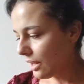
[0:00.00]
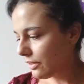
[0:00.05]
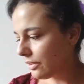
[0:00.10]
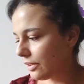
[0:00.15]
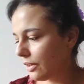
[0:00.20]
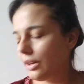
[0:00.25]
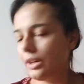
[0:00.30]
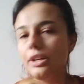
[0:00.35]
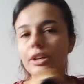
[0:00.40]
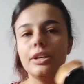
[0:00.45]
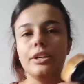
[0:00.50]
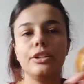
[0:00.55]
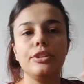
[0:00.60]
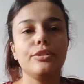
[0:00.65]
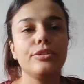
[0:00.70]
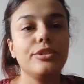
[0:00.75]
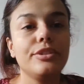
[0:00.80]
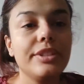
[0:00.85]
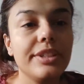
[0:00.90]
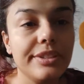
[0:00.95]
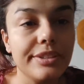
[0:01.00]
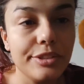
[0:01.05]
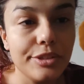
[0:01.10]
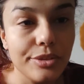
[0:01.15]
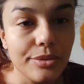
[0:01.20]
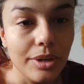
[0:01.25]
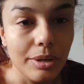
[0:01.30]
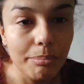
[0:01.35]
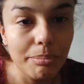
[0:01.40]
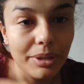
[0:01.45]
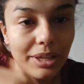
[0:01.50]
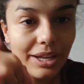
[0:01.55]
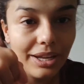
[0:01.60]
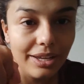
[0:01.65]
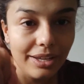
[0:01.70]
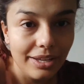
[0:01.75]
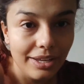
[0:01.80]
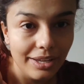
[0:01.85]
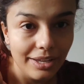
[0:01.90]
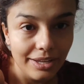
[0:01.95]
So I'm gonna use this to
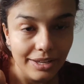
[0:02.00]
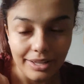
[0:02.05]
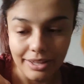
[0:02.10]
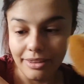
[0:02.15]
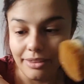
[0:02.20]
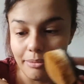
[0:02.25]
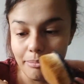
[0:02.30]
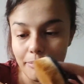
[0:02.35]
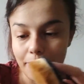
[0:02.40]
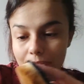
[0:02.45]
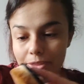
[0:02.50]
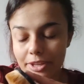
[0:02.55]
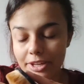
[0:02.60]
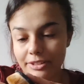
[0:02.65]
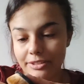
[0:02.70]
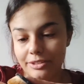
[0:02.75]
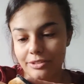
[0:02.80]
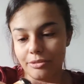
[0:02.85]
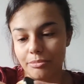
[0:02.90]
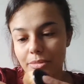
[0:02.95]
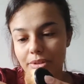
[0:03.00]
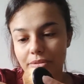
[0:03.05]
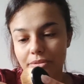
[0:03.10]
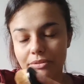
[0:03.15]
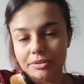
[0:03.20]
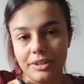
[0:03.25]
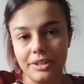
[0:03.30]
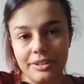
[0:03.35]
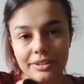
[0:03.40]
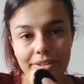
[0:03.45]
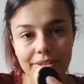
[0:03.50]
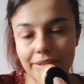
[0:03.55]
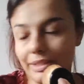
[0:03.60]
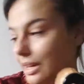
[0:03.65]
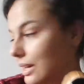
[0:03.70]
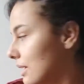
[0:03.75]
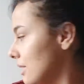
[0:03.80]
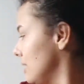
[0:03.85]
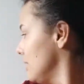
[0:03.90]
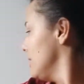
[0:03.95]
apply this to my face.
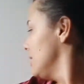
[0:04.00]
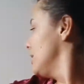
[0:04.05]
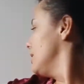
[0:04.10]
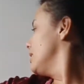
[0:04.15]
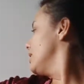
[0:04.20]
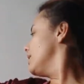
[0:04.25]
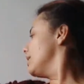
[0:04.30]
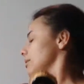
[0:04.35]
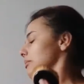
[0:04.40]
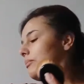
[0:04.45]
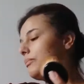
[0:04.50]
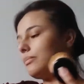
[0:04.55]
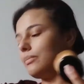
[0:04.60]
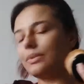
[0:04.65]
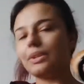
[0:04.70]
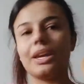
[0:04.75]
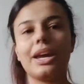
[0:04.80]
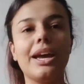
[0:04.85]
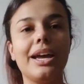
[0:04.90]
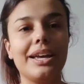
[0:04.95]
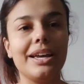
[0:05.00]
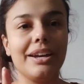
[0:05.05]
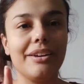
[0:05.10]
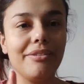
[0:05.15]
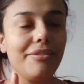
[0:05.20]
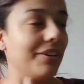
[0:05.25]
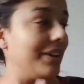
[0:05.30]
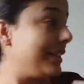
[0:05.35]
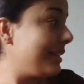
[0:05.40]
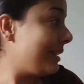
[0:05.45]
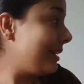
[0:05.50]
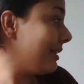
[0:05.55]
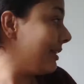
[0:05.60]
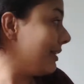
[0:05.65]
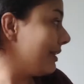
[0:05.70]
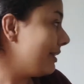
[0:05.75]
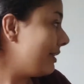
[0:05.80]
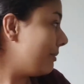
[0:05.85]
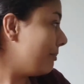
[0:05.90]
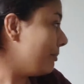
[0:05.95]
I gotta find a